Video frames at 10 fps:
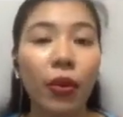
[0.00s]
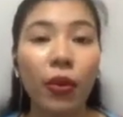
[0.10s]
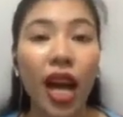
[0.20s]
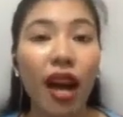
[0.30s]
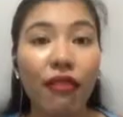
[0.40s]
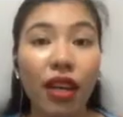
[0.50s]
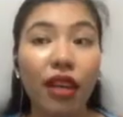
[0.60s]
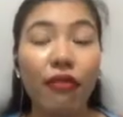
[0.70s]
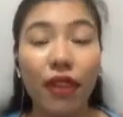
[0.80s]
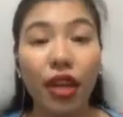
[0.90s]
we have
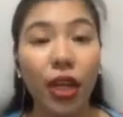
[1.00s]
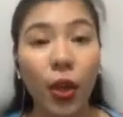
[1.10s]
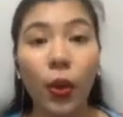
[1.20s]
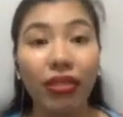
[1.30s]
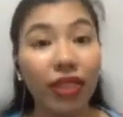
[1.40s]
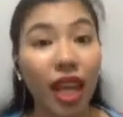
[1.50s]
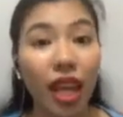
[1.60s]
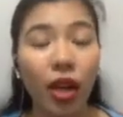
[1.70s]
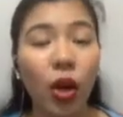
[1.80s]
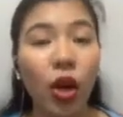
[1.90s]
our very own
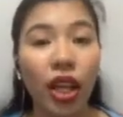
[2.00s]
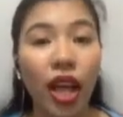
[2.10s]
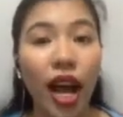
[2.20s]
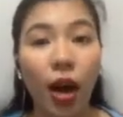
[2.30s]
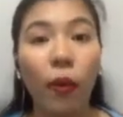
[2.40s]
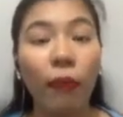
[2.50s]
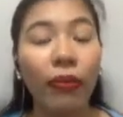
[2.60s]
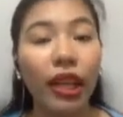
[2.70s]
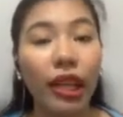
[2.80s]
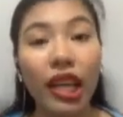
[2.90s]
take on how
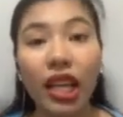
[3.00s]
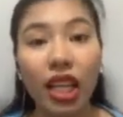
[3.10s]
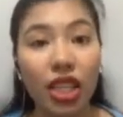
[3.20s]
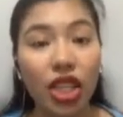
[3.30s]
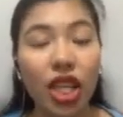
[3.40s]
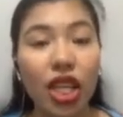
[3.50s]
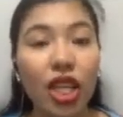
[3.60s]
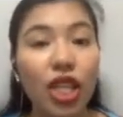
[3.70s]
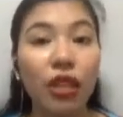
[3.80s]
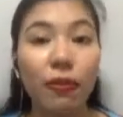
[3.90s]
English
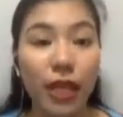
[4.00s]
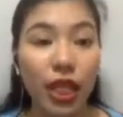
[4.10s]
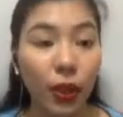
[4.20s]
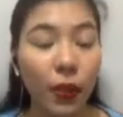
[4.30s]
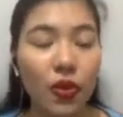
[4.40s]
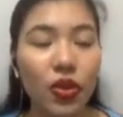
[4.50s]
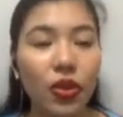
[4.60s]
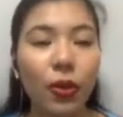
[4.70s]
should be used.